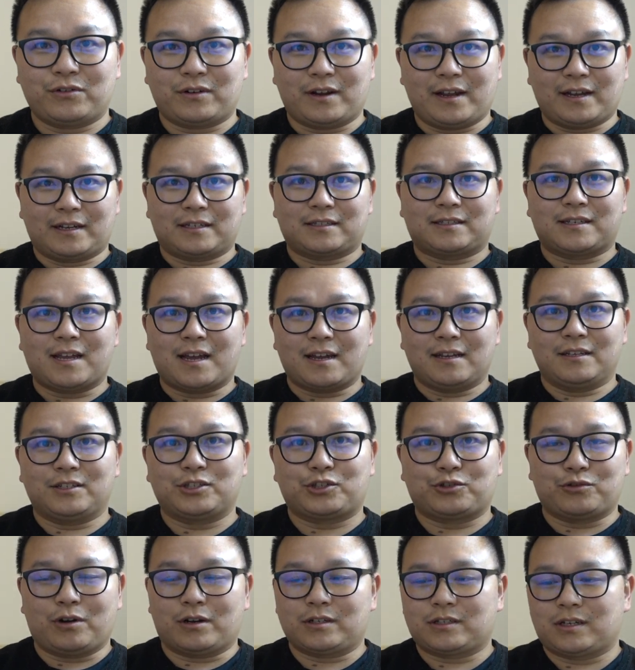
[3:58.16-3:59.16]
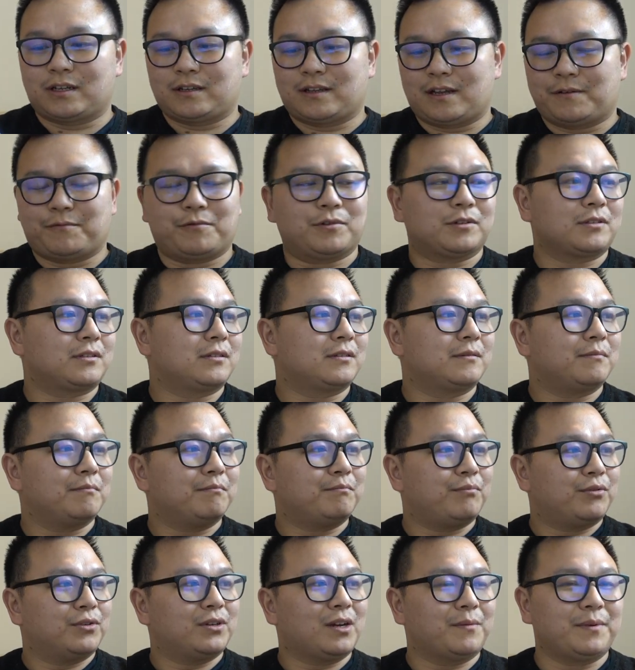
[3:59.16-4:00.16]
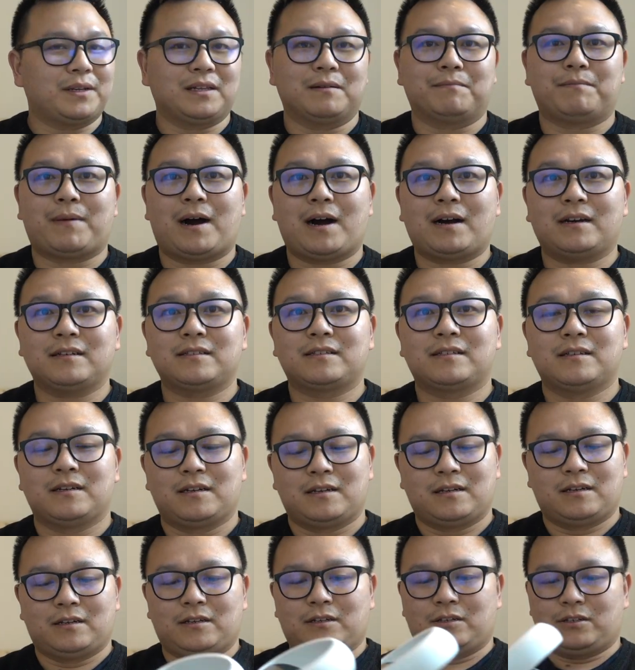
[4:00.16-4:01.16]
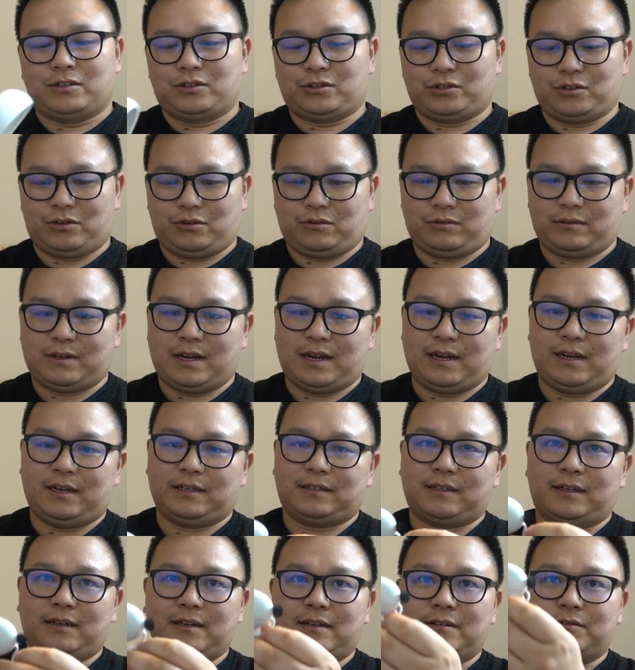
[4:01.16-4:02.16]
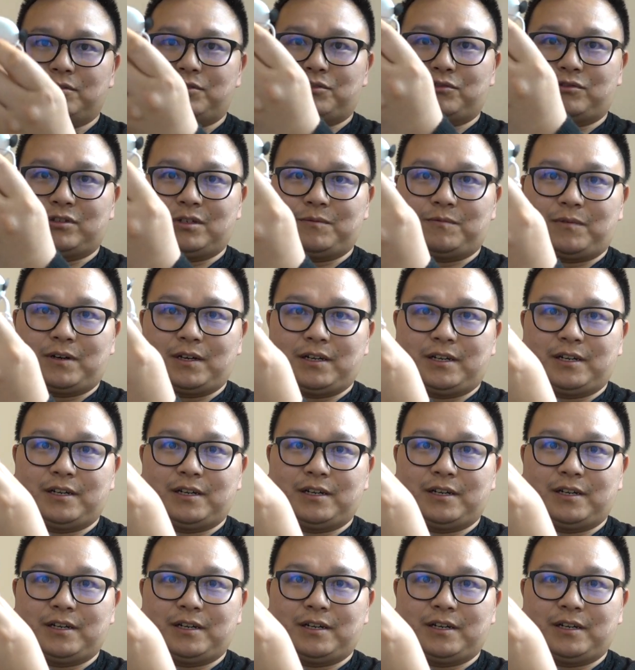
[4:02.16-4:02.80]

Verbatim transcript: the exact instruction that was put up in the box. So there is a little strip right